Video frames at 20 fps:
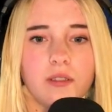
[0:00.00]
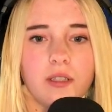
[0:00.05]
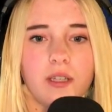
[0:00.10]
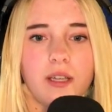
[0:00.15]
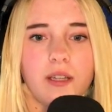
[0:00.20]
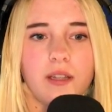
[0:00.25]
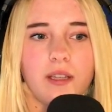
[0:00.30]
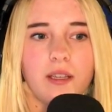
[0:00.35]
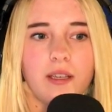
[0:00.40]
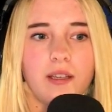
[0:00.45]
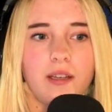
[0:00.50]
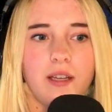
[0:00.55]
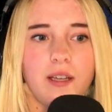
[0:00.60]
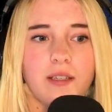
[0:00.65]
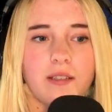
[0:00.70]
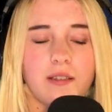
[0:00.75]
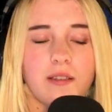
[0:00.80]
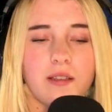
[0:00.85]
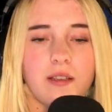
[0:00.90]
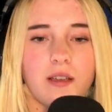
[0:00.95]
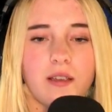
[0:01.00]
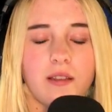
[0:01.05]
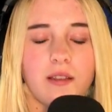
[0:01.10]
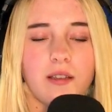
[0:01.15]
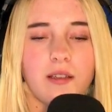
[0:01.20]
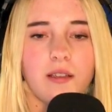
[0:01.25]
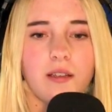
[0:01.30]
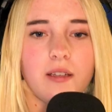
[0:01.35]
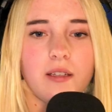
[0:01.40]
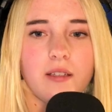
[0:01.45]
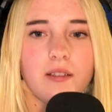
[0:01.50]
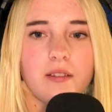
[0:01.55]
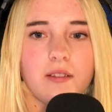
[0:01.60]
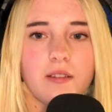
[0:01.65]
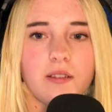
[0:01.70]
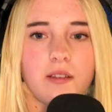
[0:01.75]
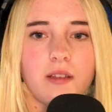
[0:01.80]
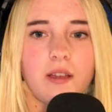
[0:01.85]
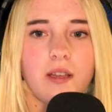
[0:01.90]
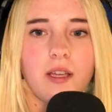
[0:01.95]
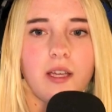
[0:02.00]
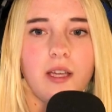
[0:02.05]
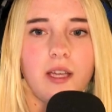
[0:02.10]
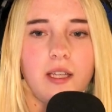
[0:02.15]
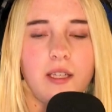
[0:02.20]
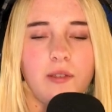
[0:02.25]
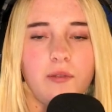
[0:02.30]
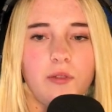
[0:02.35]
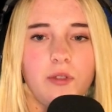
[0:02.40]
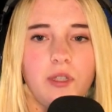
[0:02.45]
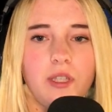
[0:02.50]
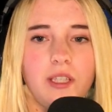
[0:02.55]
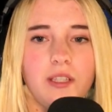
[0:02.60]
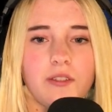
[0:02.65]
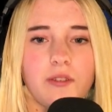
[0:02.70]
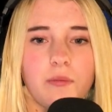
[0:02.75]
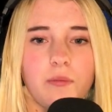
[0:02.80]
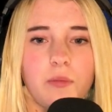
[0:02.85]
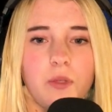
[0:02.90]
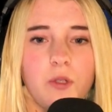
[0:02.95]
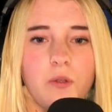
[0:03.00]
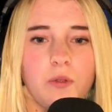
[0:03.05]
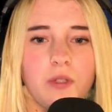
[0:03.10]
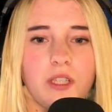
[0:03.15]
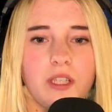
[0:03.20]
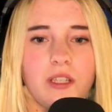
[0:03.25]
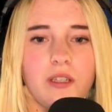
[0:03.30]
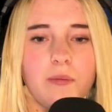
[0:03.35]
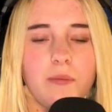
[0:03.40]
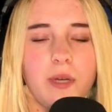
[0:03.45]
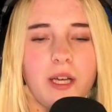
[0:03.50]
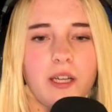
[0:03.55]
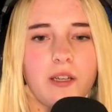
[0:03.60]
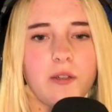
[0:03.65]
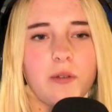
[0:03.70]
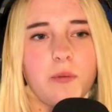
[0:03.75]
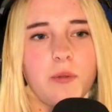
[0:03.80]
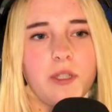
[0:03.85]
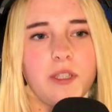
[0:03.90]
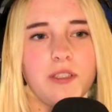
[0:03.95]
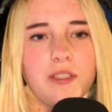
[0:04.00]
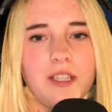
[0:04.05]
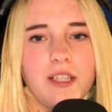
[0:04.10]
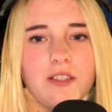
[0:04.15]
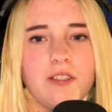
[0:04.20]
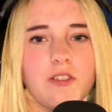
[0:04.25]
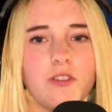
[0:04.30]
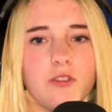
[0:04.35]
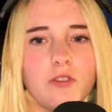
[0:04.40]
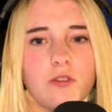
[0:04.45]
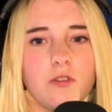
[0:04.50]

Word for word: I think it is, I think it is. And if you hear some music in the background when it gets